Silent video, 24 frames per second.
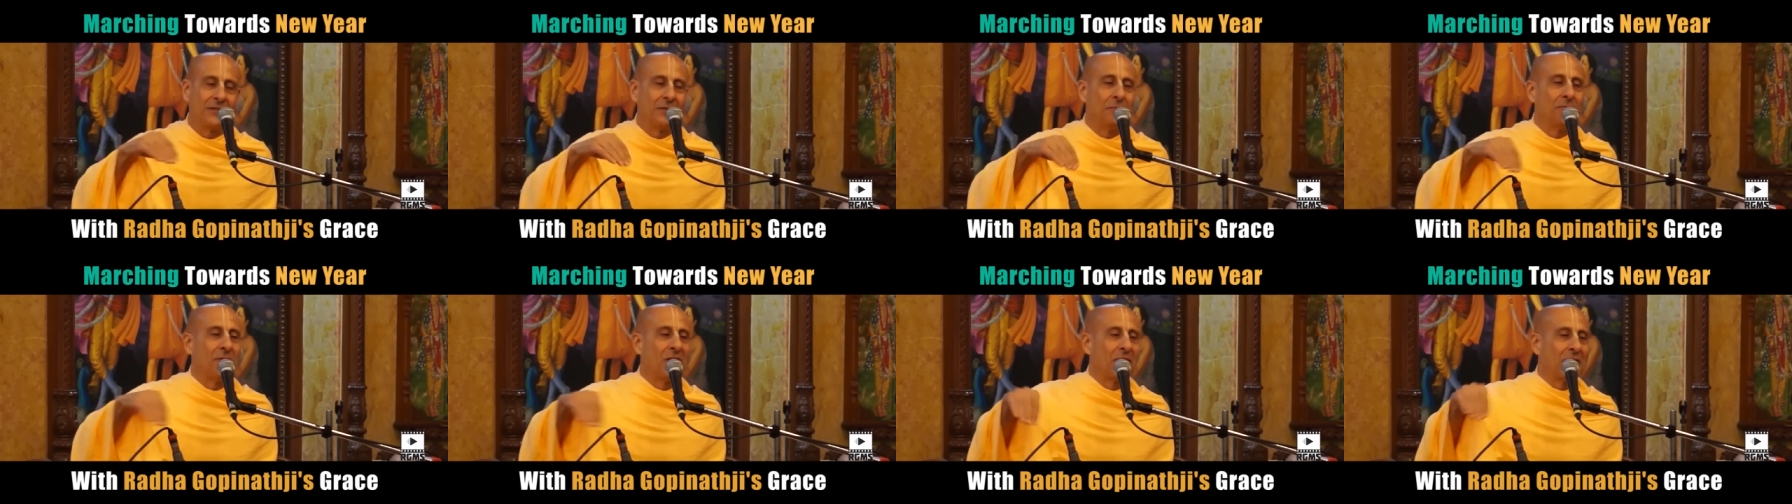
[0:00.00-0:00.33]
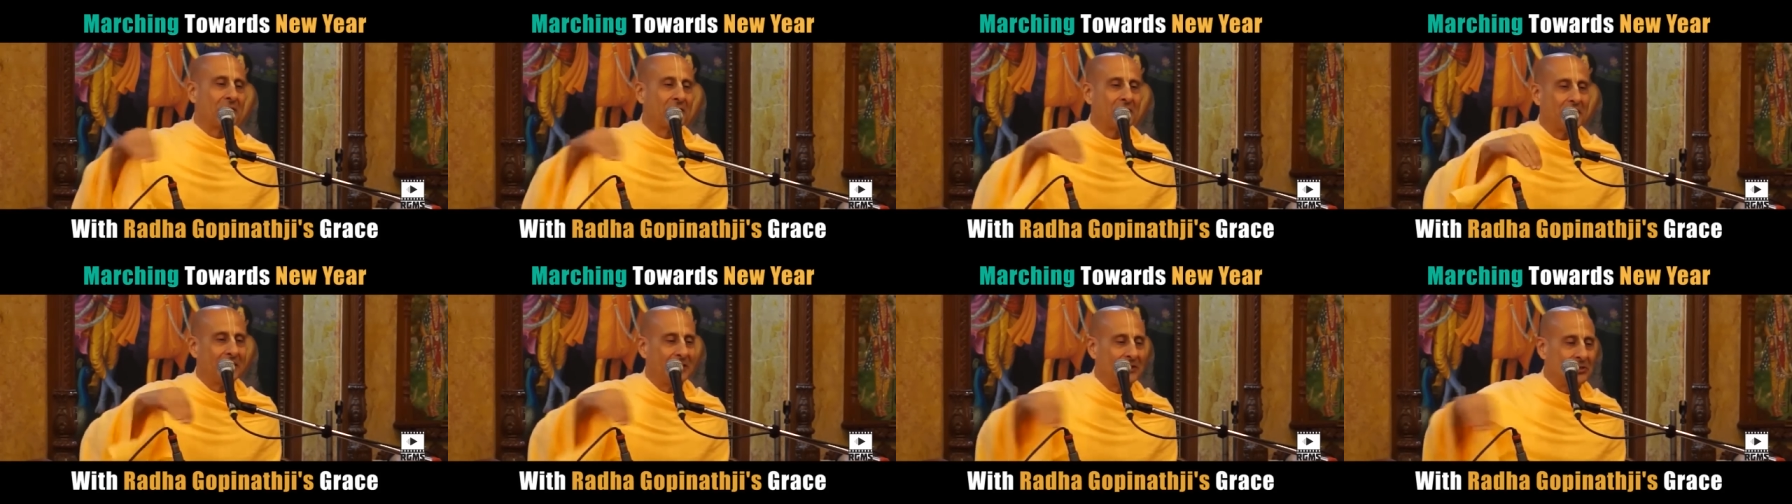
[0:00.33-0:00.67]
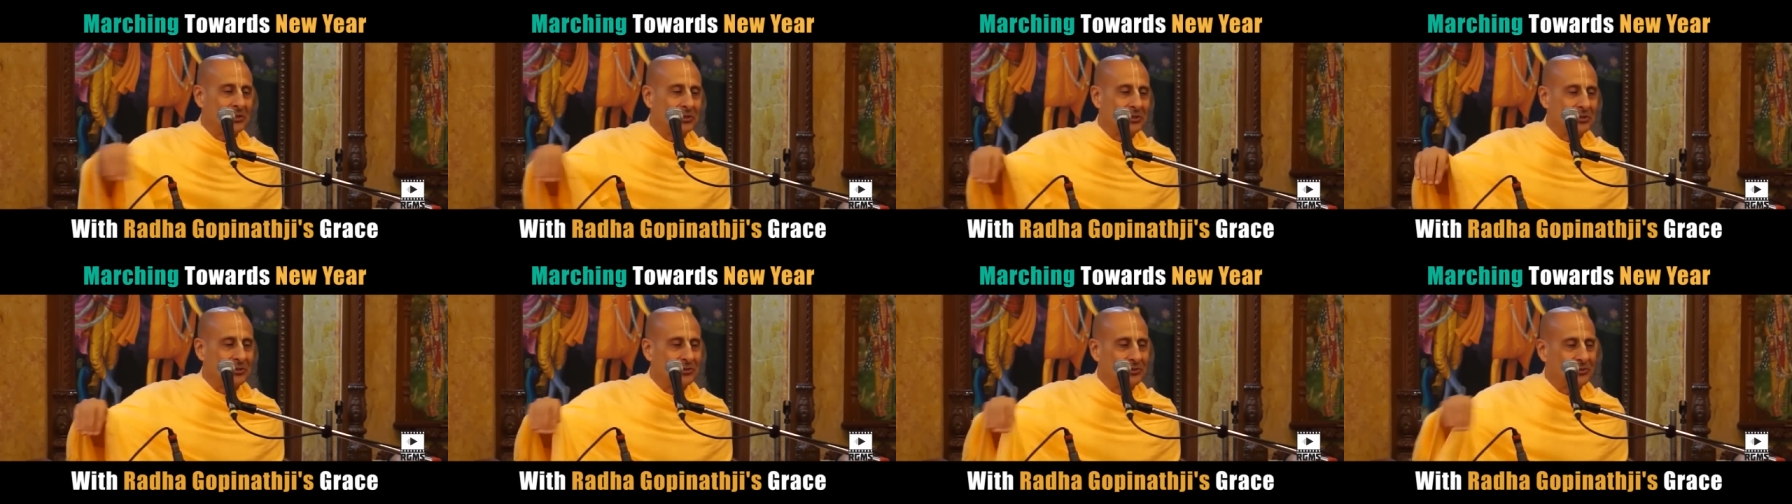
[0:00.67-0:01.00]

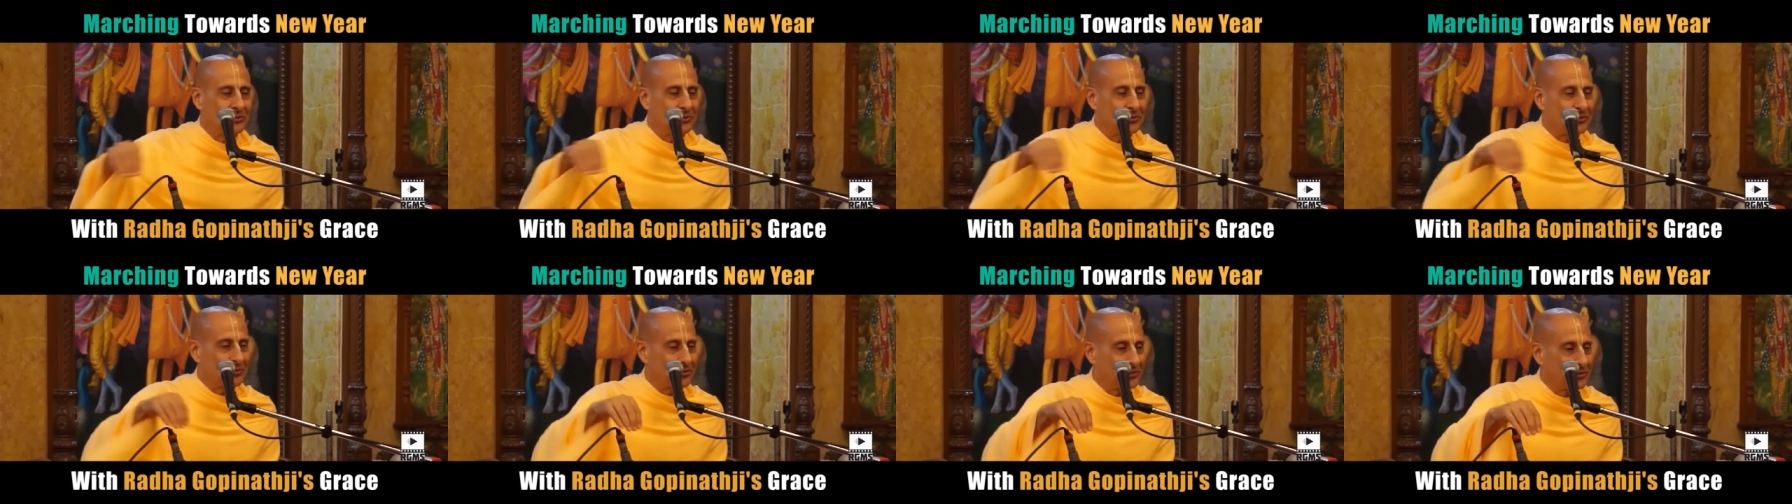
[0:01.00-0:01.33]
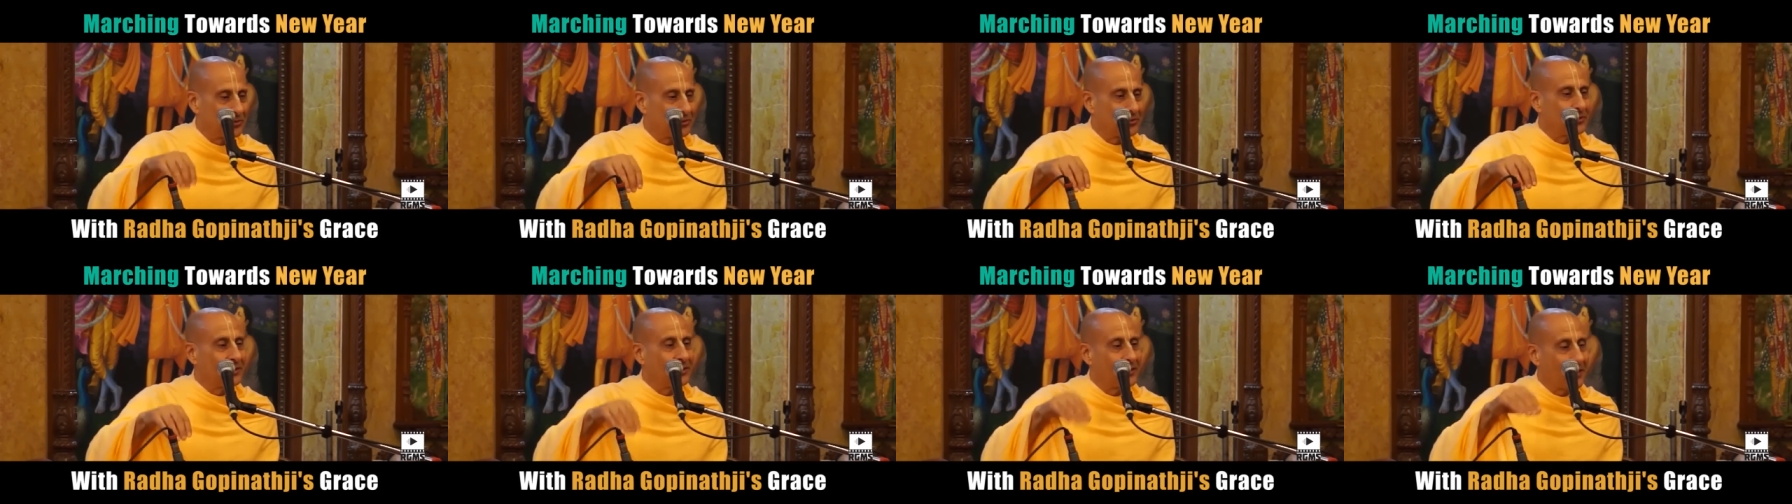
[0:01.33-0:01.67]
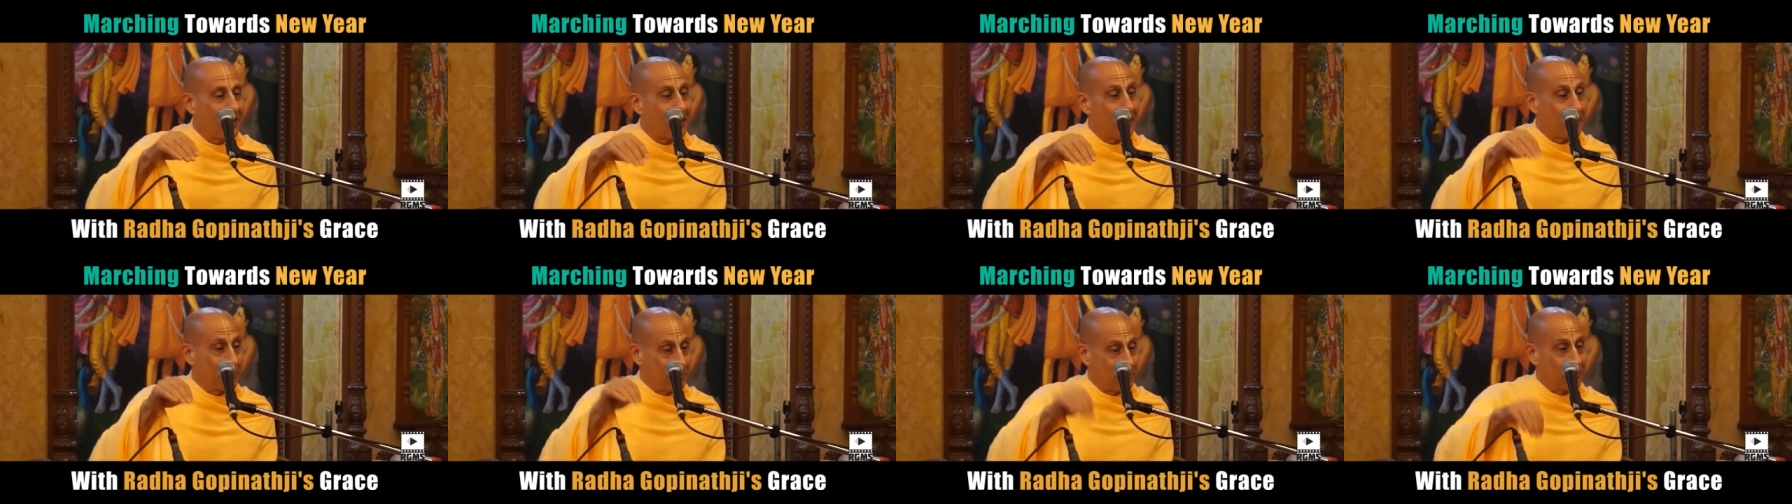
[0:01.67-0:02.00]
demarcations or certain
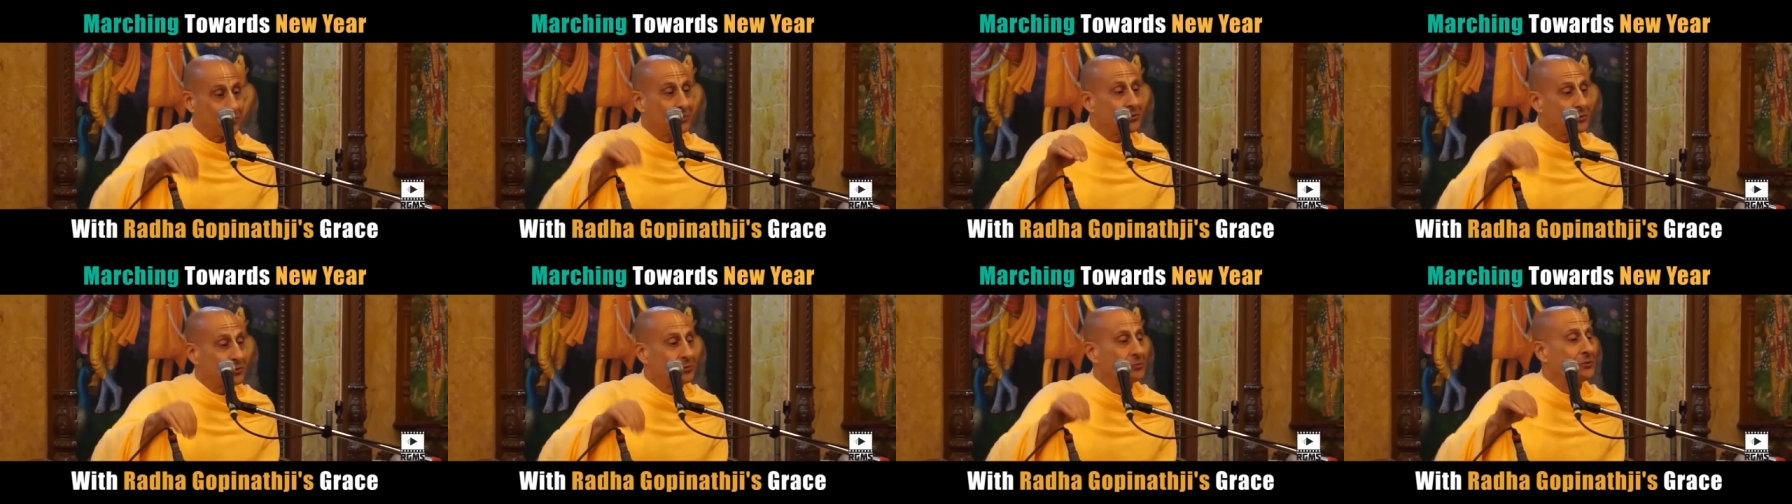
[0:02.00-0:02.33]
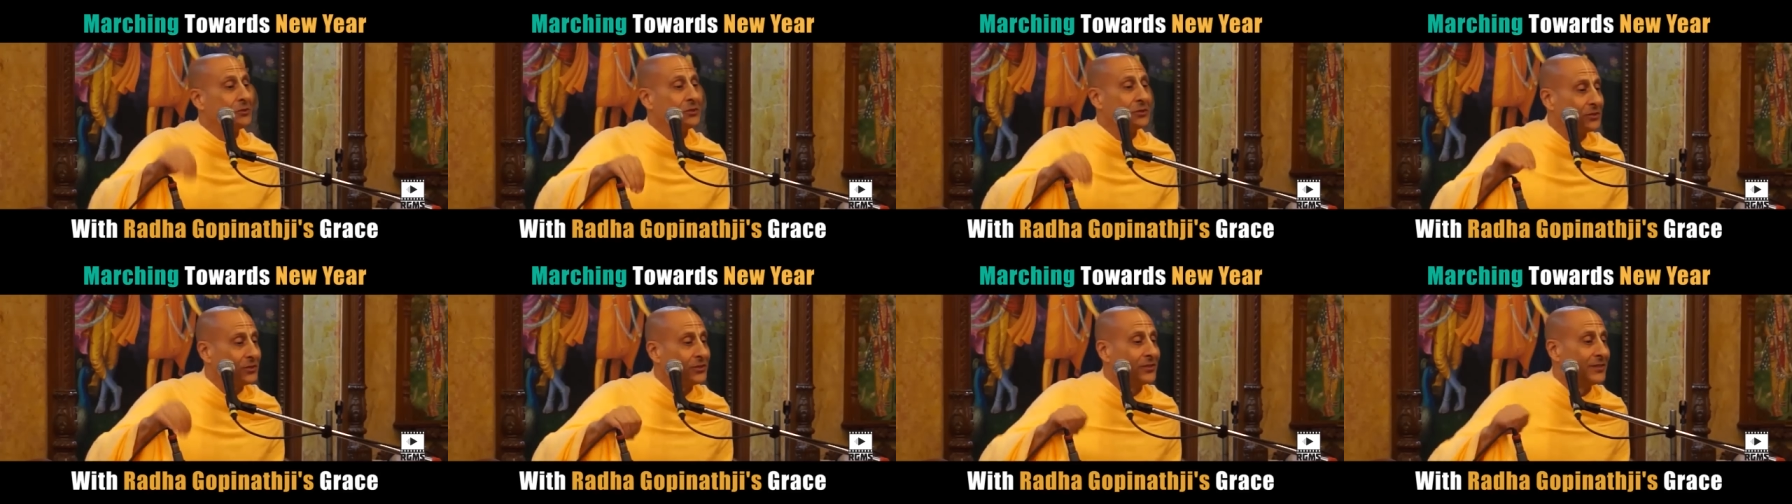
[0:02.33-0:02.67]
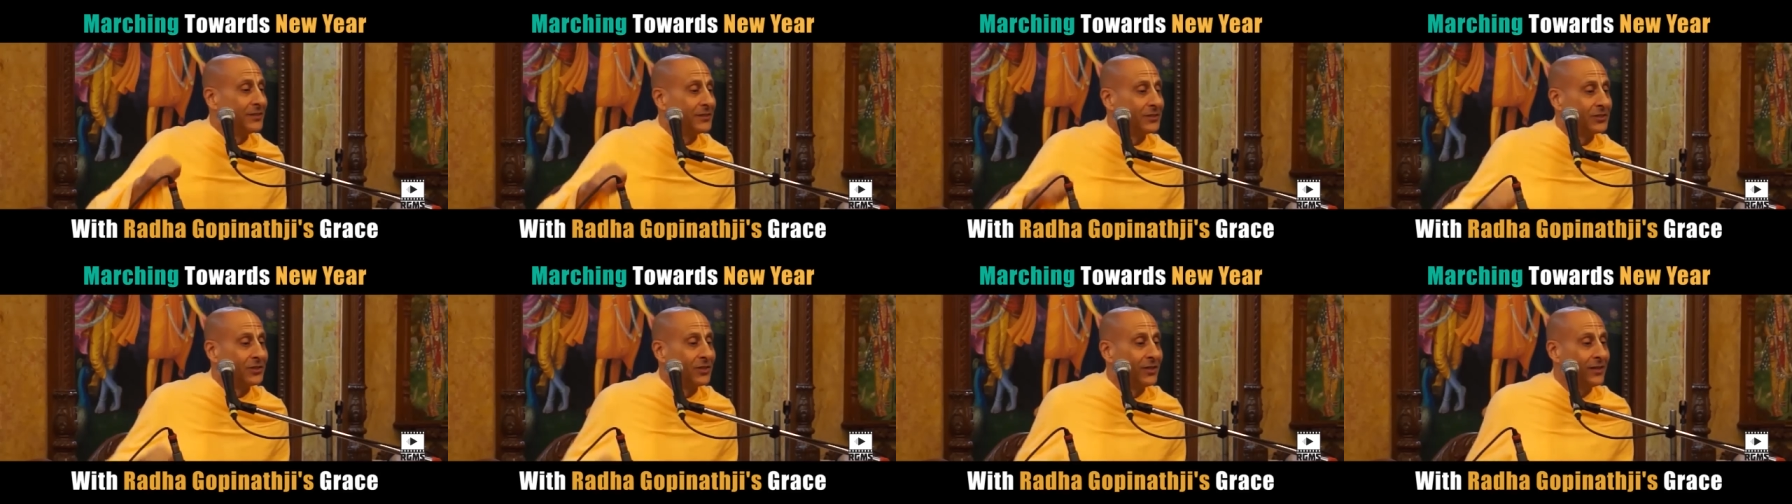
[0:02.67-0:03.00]

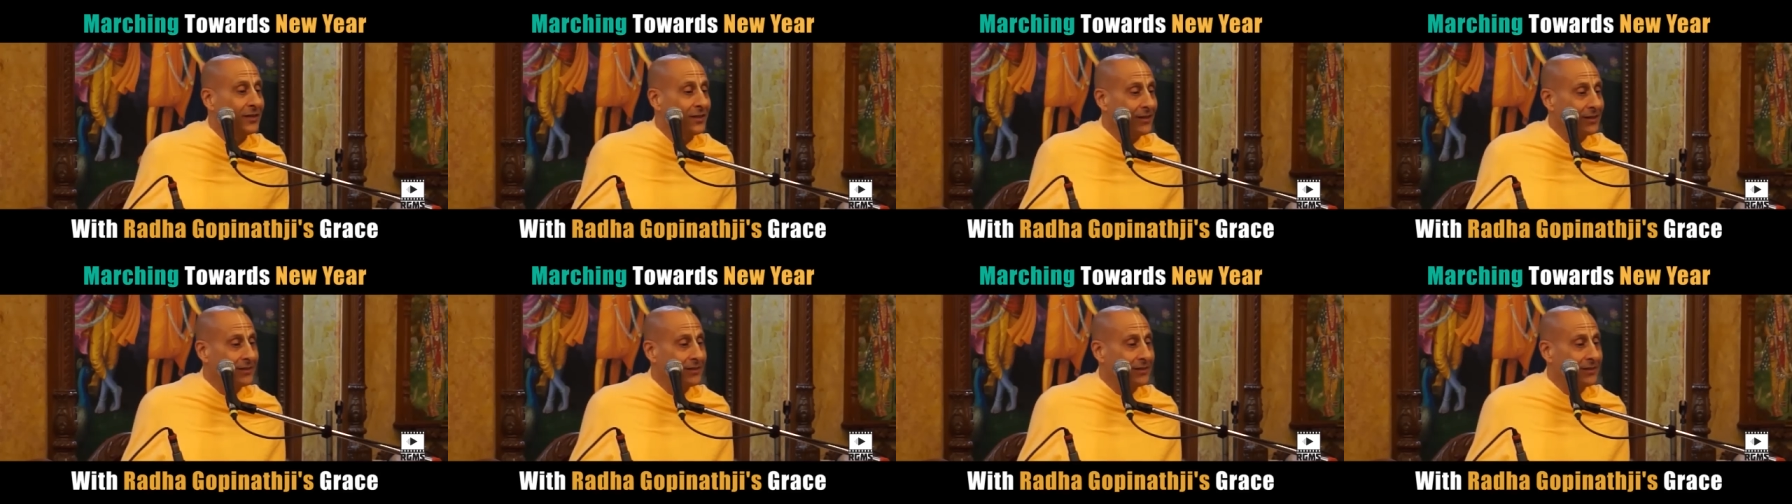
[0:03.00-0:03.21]
opportunities